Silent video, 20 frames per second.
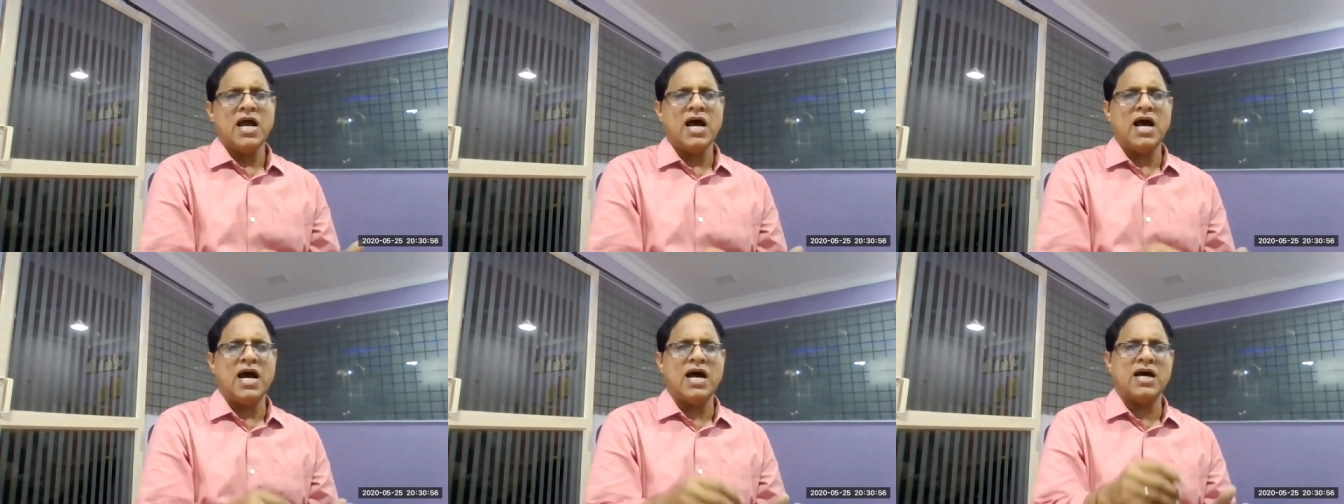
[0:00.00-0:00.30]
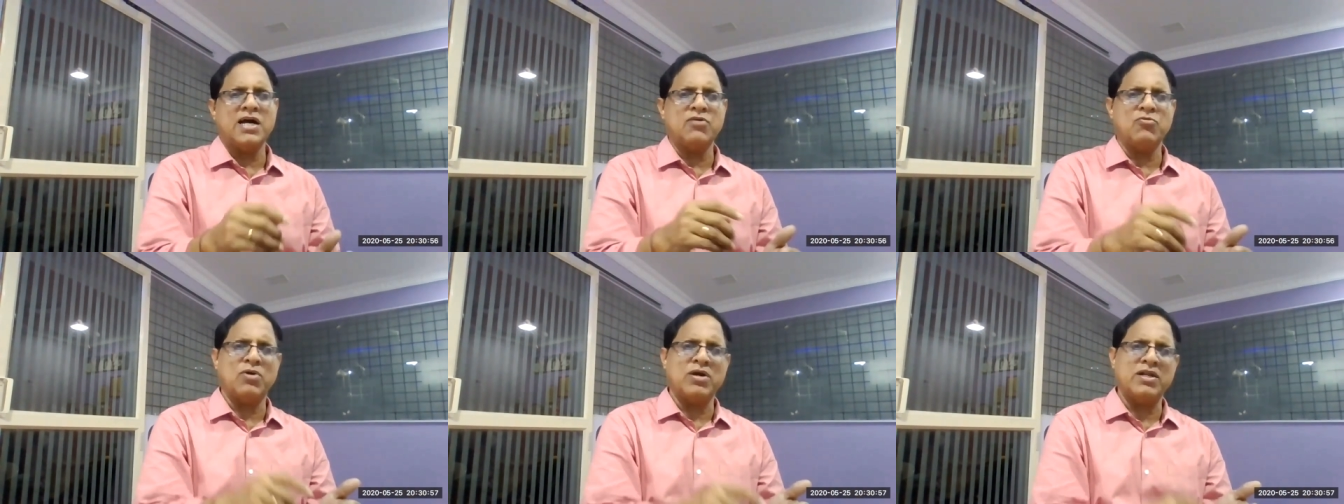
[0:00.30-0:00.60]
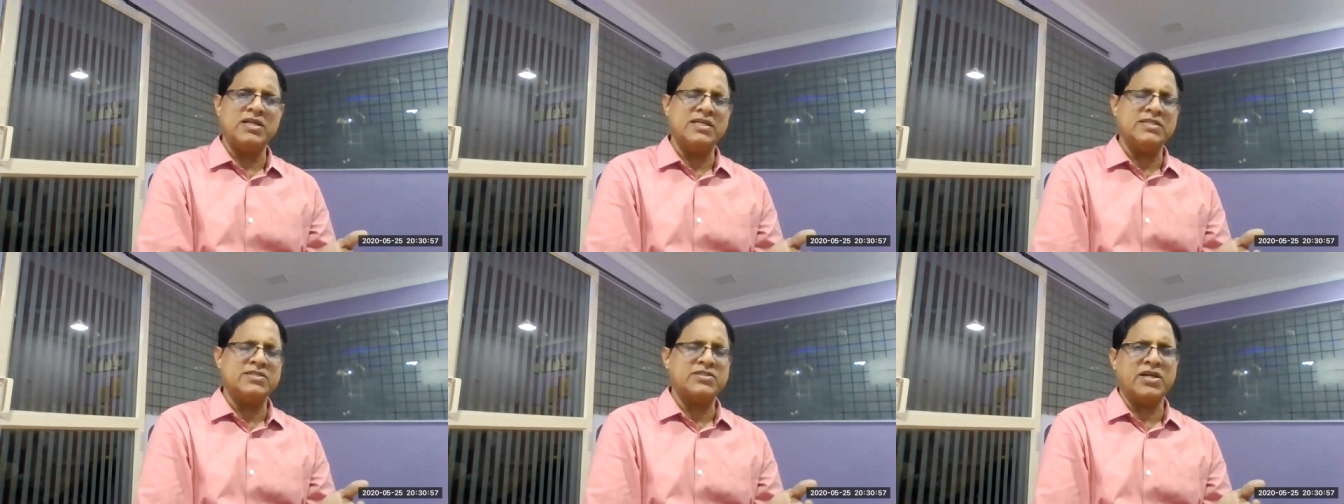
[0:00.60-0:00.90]
Uh,
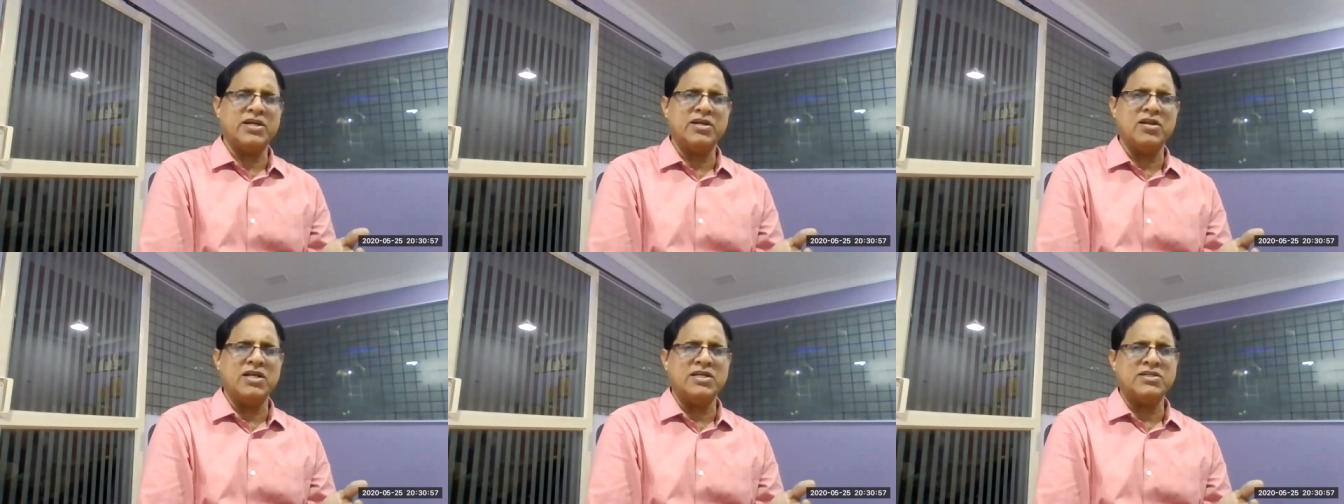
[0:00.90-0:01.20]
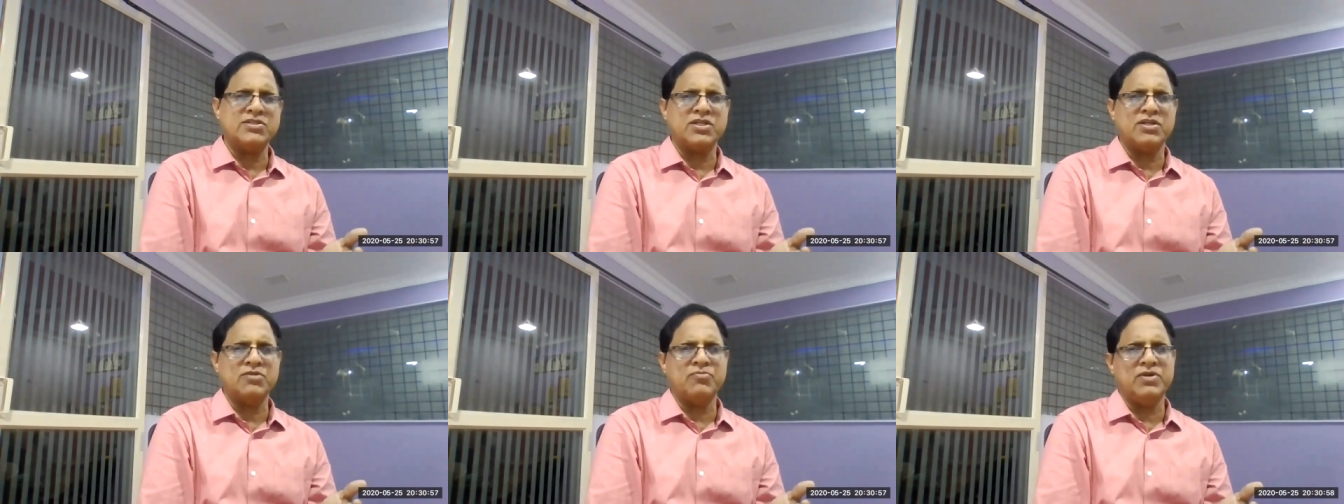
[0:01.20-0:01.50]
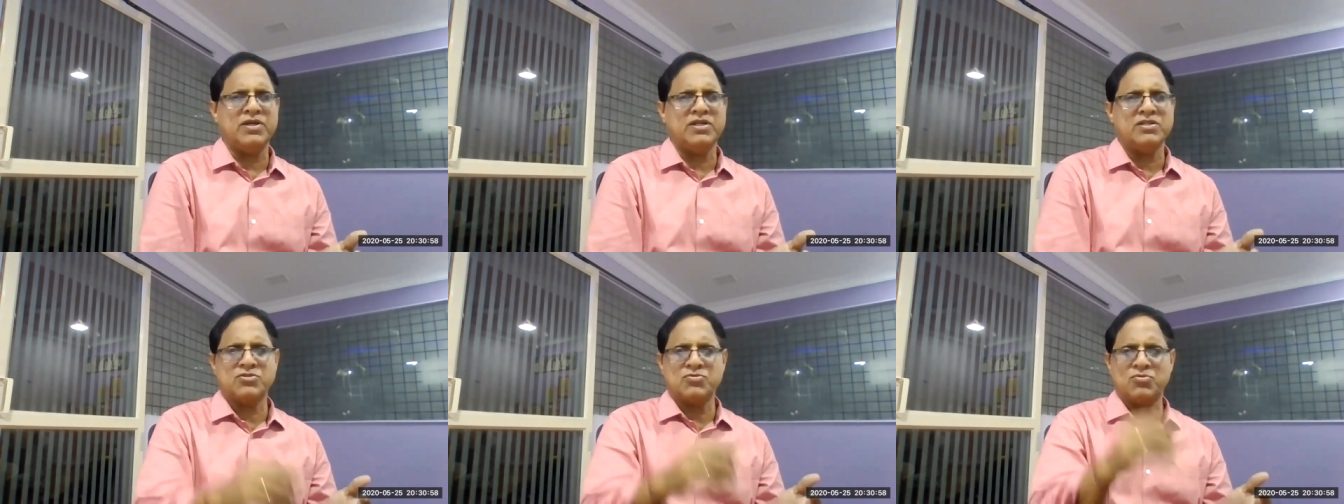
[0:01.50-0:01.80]
one is regulation
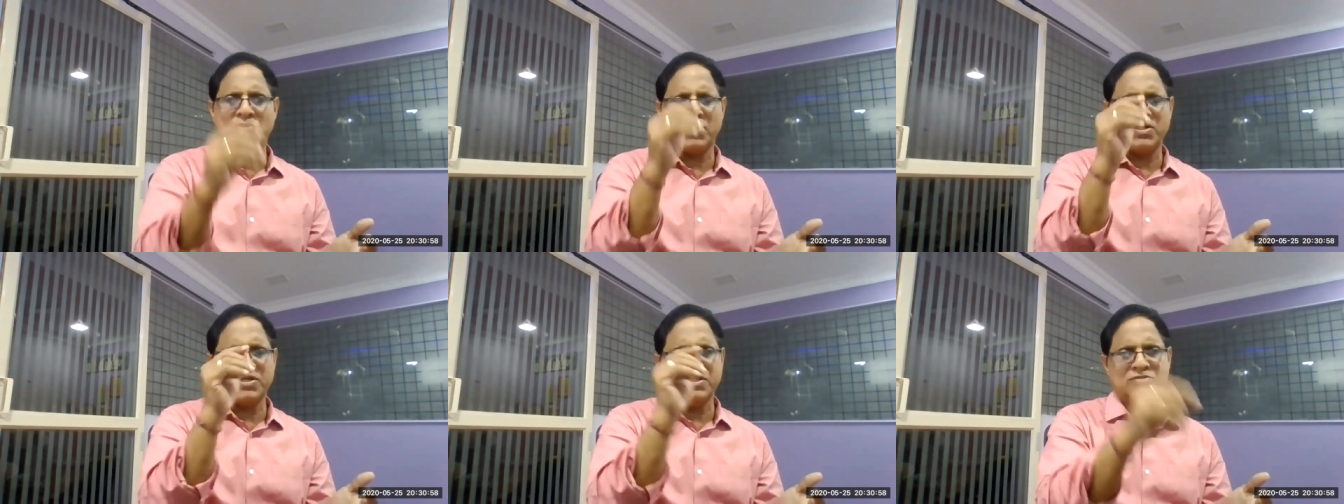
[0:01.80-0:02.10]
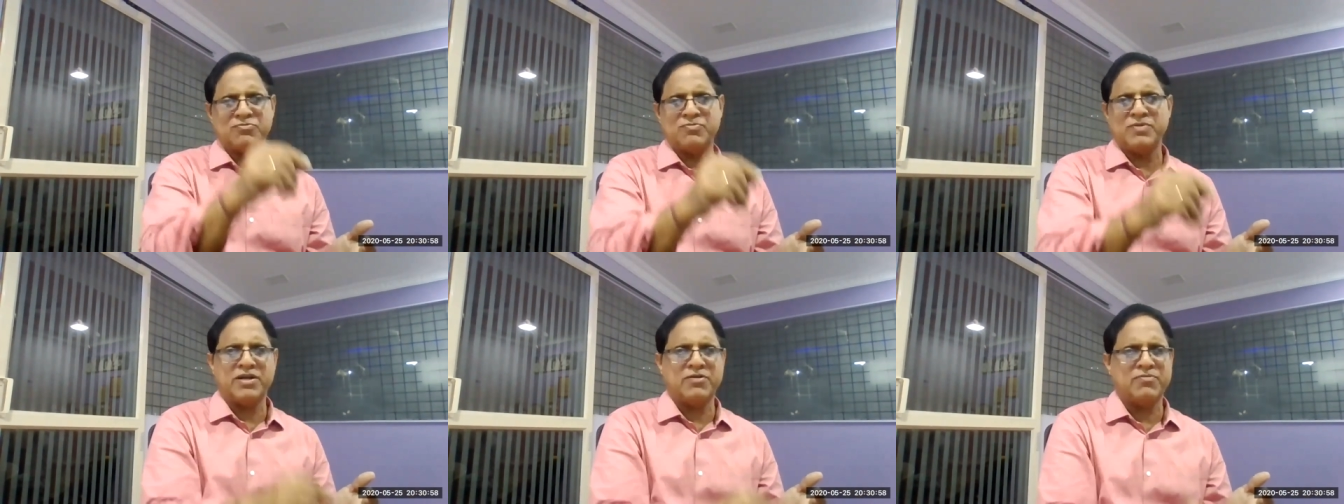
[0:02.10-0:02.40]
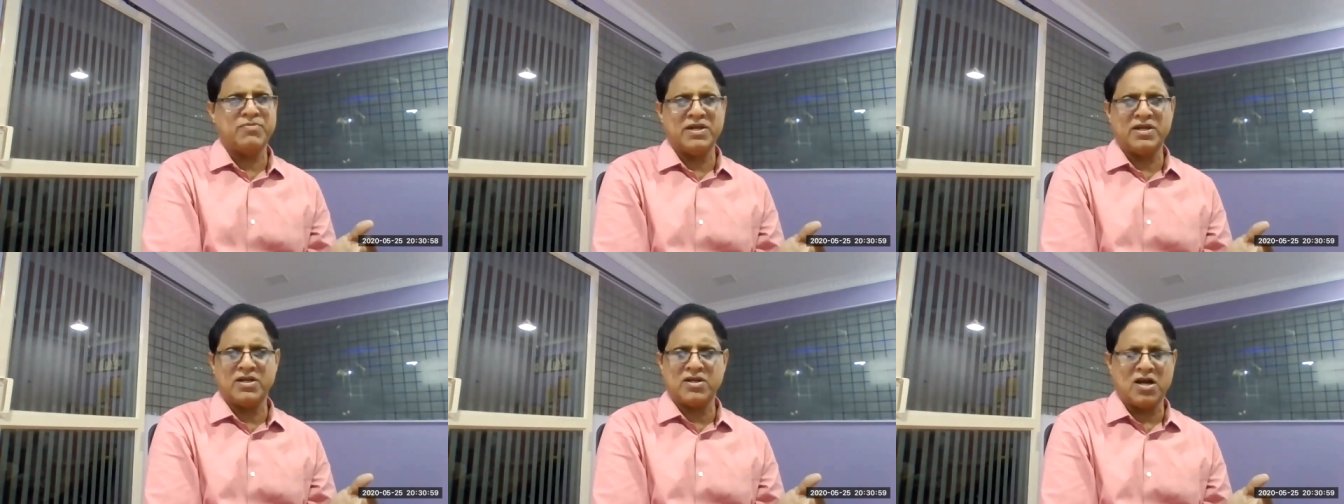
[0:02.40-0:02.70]
means what is
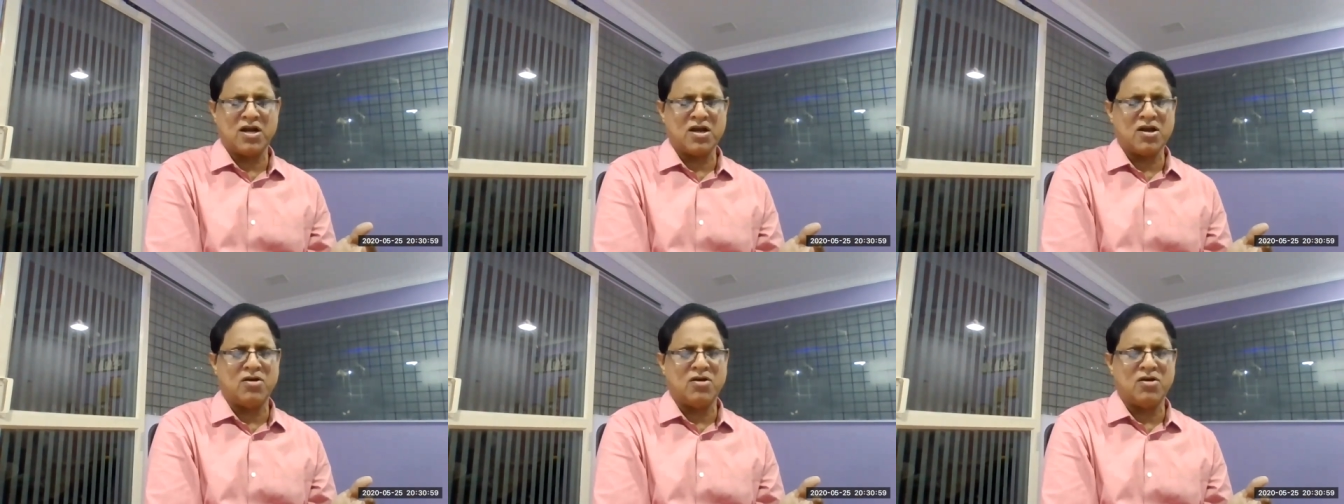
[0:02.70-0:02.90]
made by uh,